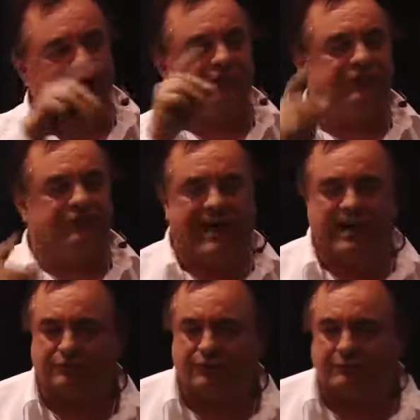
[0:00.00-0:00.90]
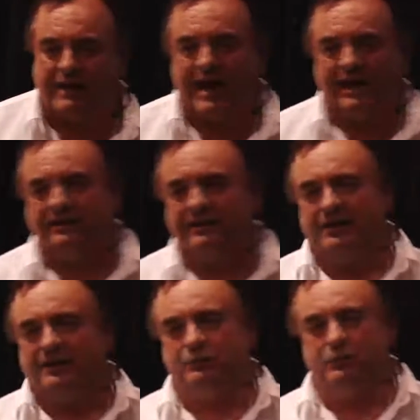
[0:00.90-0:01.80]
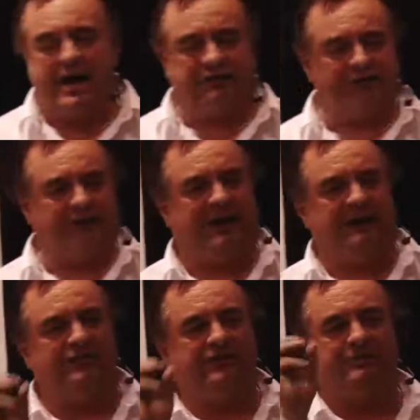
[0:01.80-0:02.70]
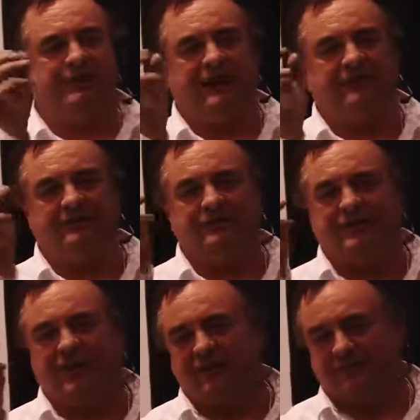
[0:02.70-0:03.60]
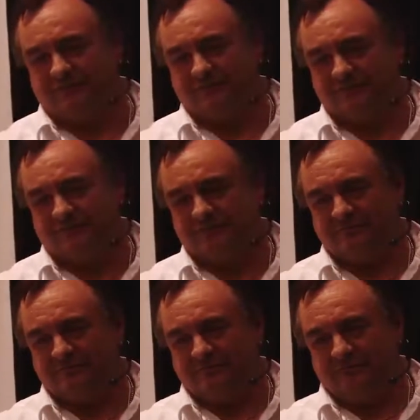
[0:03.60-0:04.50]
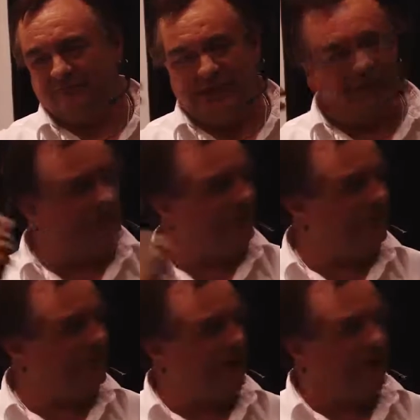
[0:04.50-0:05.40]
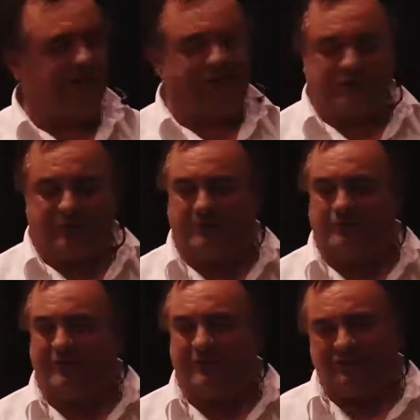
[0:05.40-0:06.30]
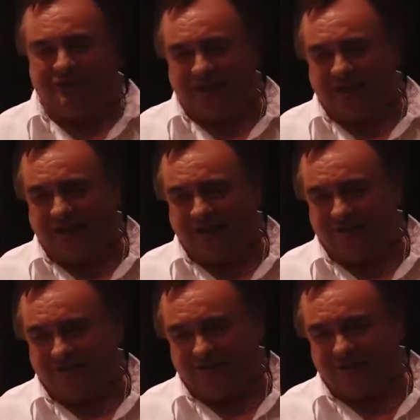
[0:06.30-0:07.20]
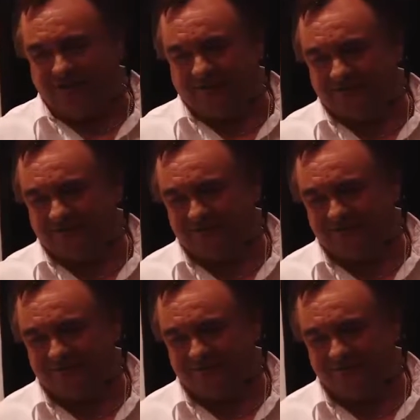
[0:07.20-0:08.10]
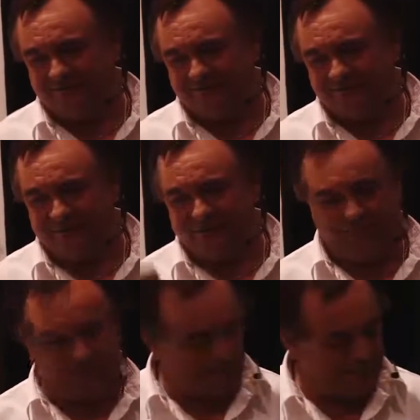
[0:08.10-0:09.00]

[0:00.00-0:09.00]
you don't see an actual crack, you actually might see paint discolored that's a good sign that there could be one of these guys hiding underneath it. Right?